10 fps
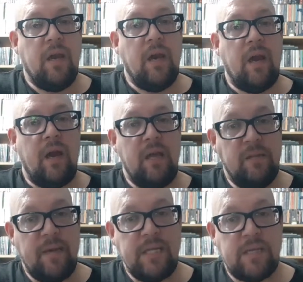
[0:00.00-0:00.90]
Uh, in
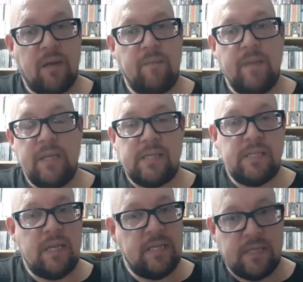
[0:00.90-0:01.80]
the meantime,
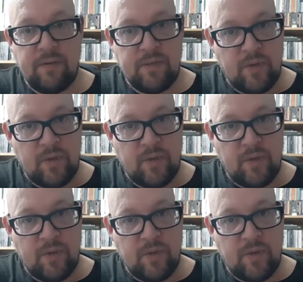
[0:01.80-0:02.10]
since it is still the